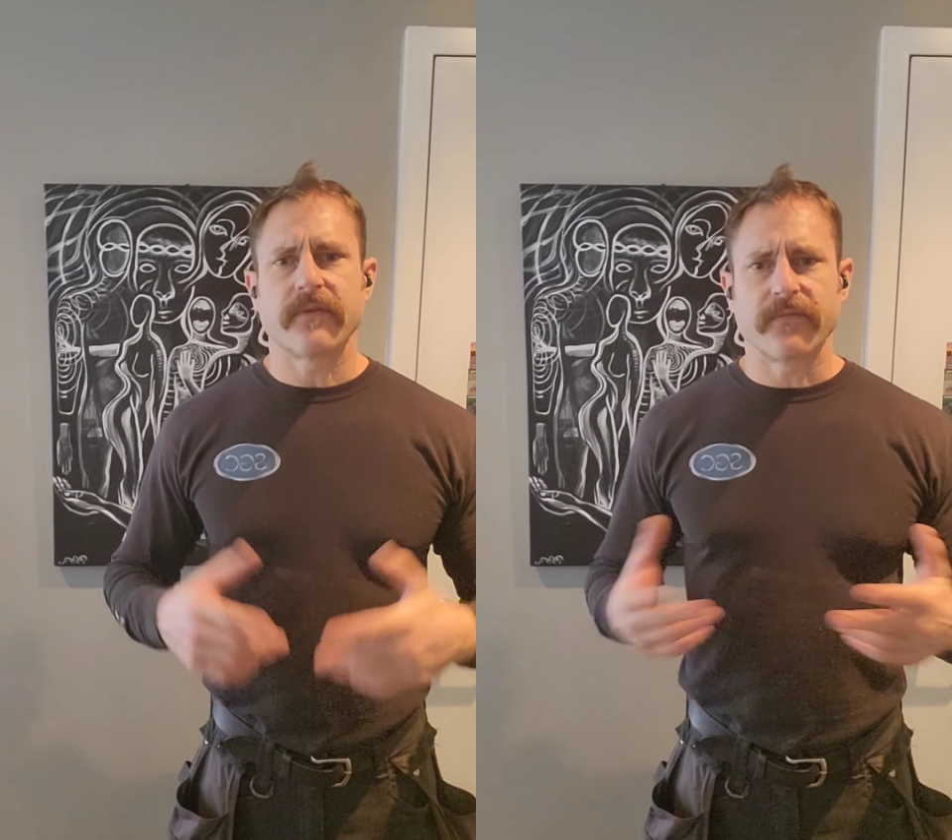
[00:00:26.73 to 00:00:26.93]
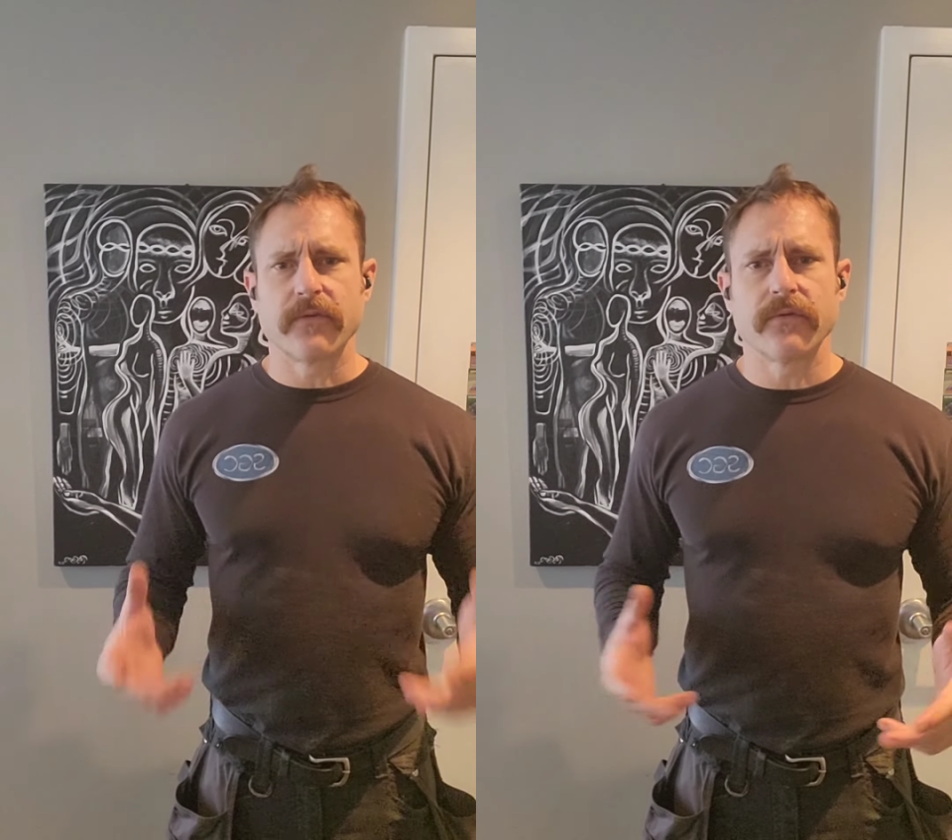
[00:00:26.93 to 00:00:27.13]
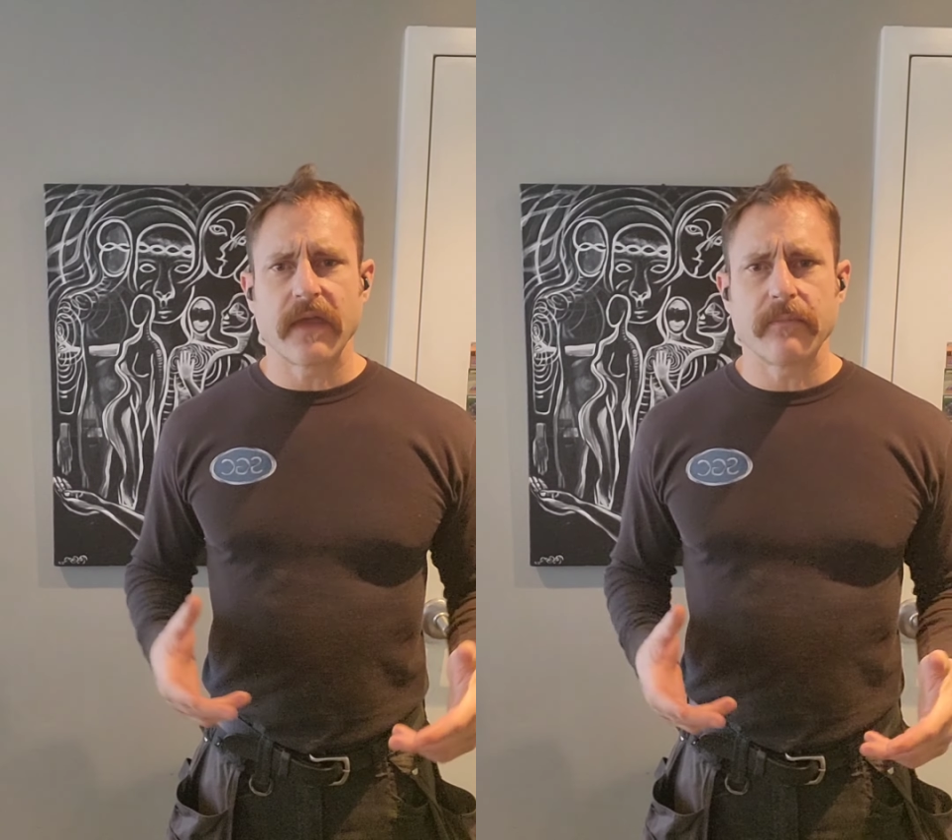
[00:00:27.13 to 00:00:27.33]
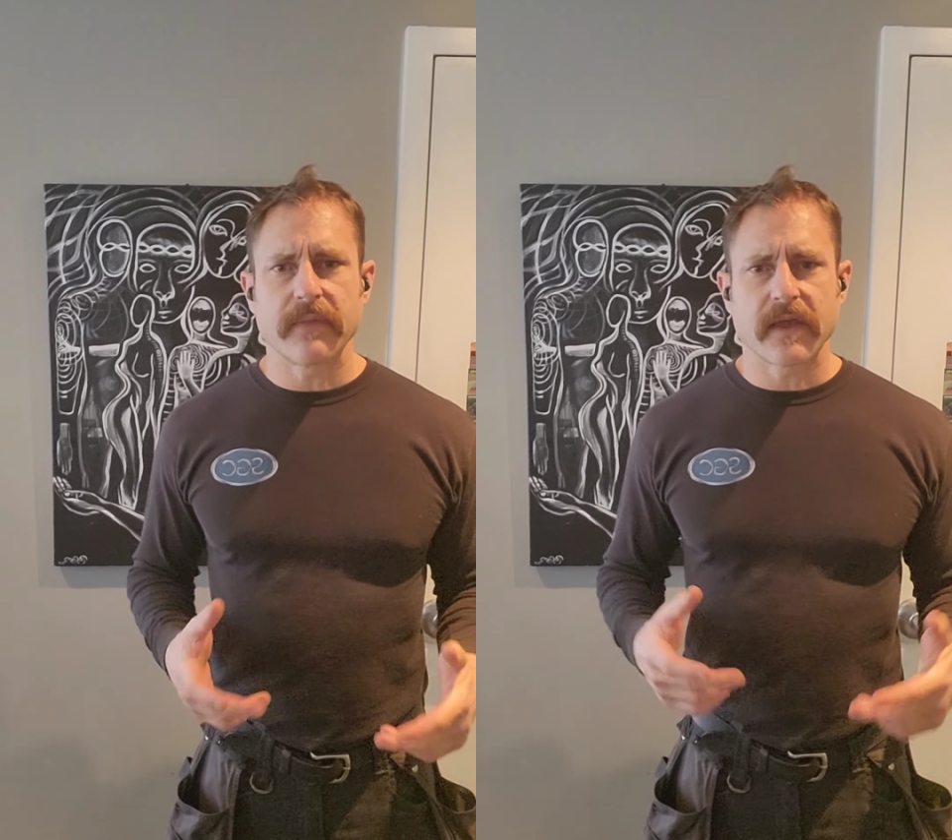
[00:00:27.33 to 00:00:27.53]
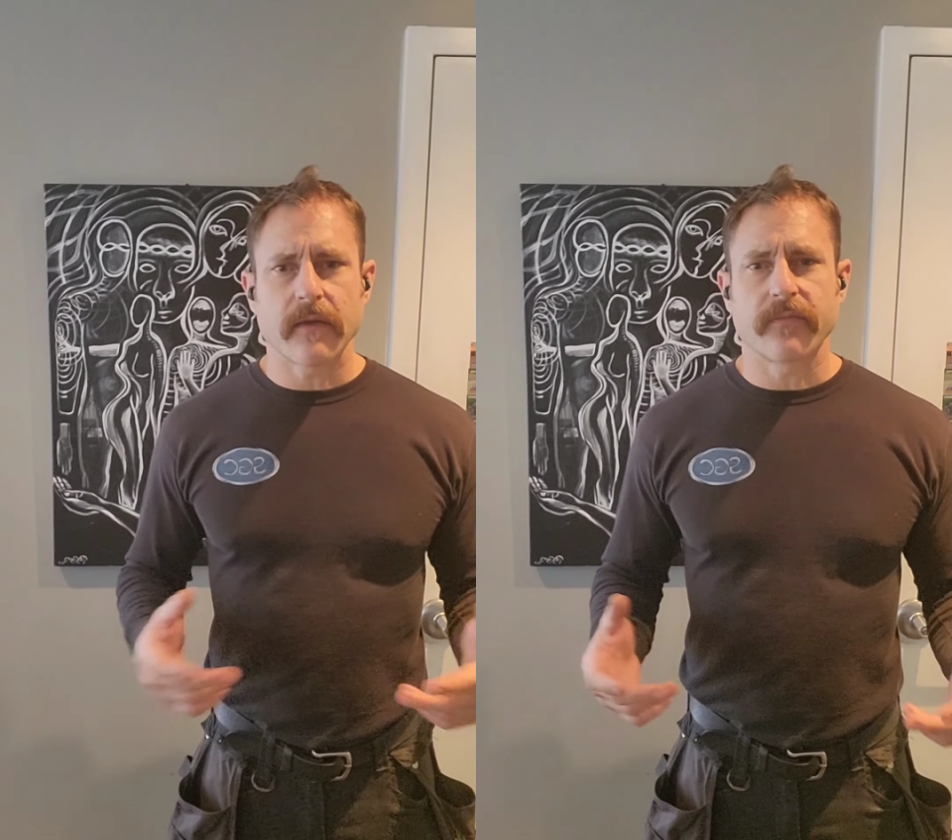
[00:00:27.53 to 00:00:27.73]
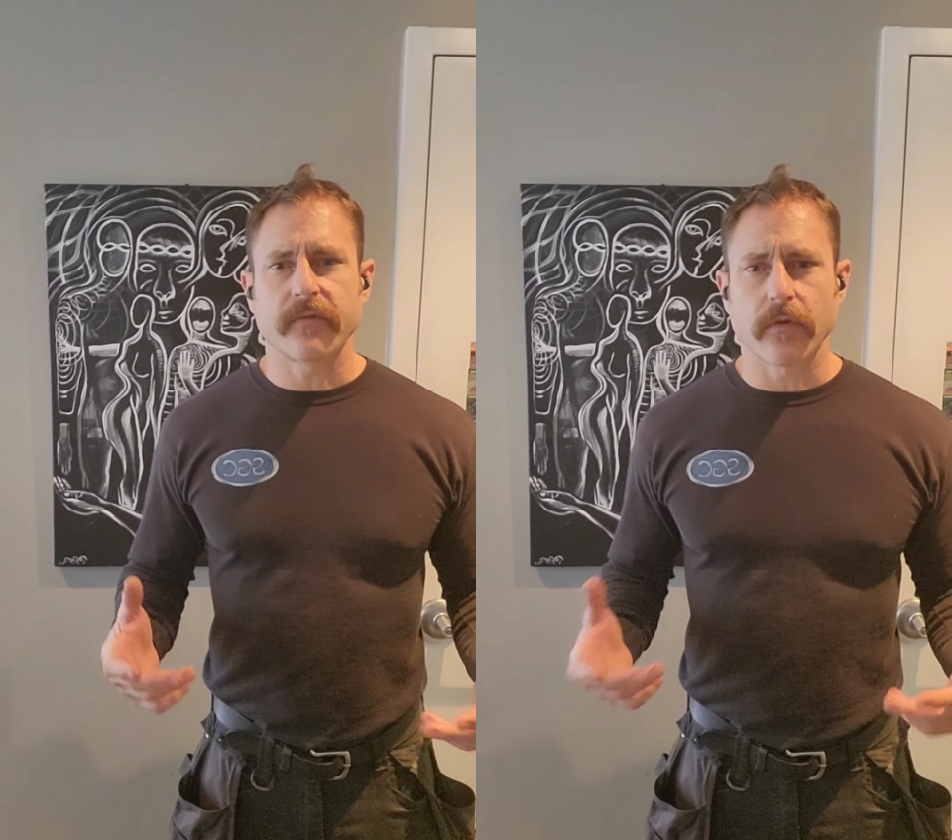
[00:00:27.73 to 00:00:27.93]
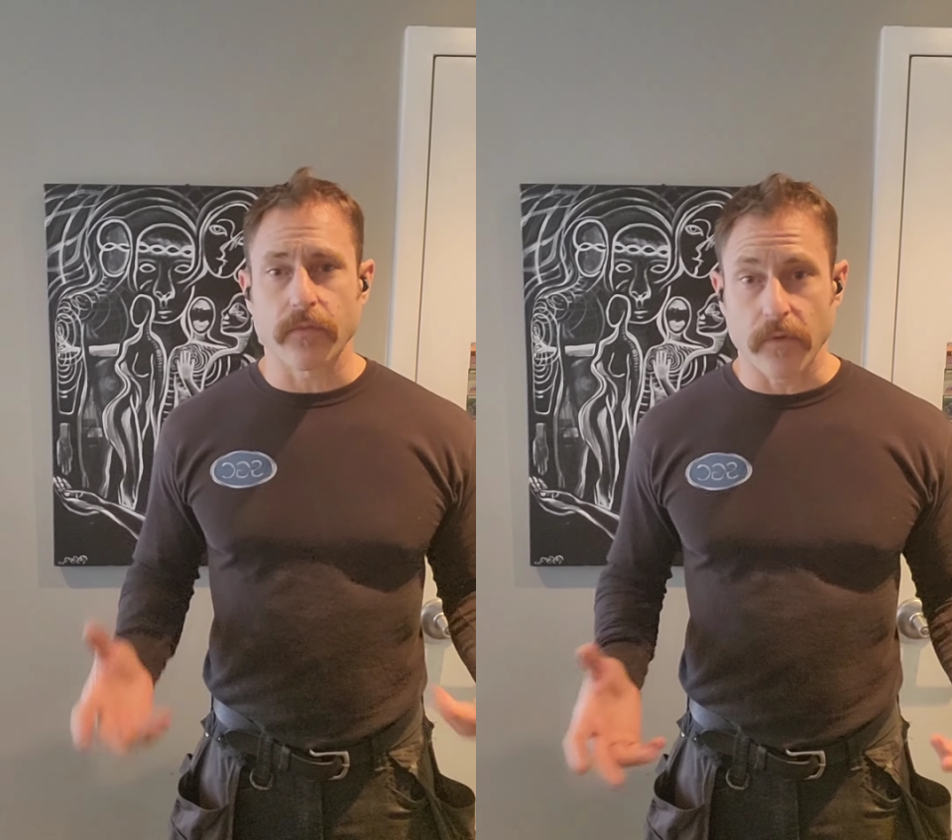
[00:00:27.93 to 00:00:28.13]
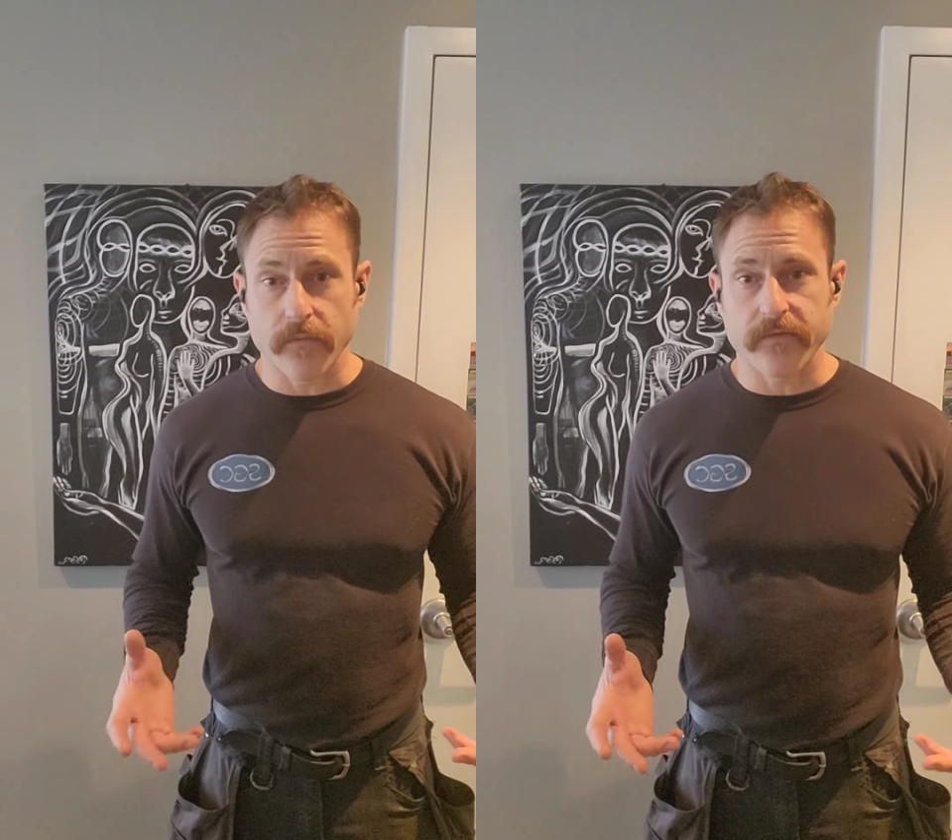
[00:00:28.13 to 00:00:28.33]
the fuel then becomes
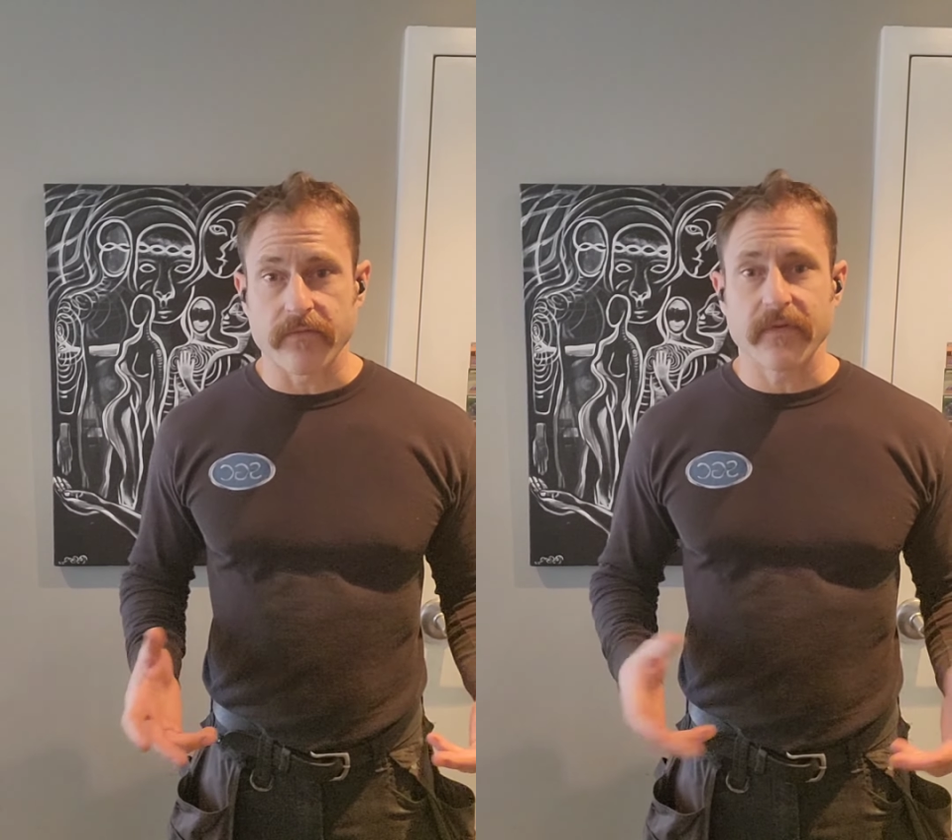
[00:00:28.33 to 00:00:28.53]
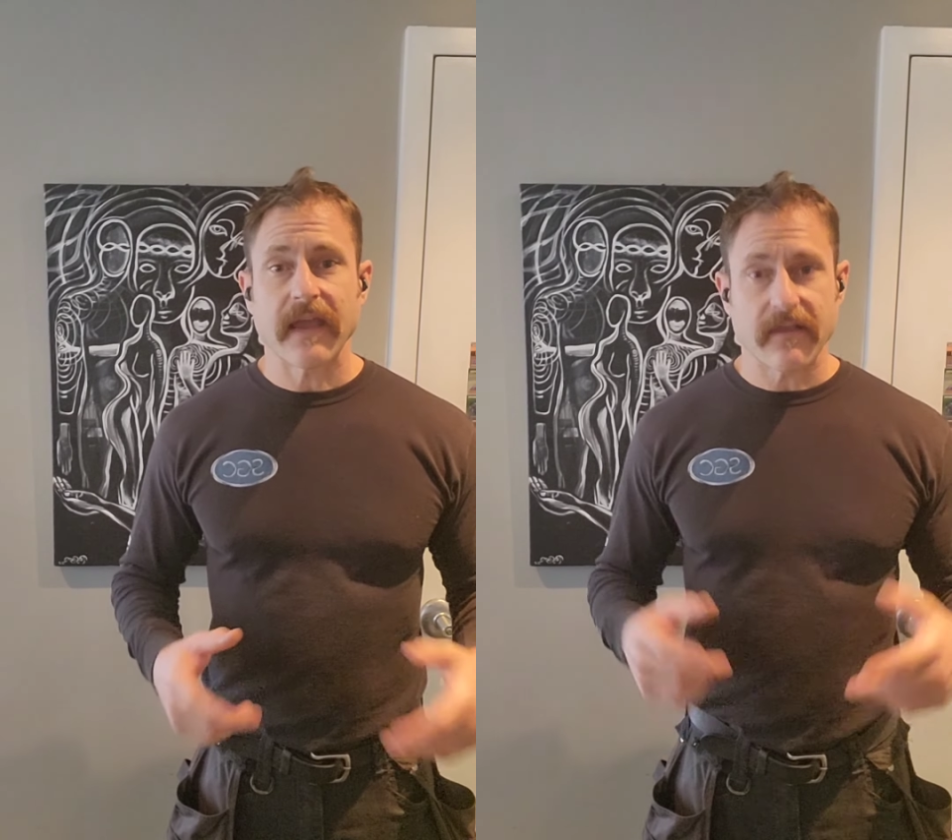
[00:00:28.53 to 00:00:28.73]
corrosive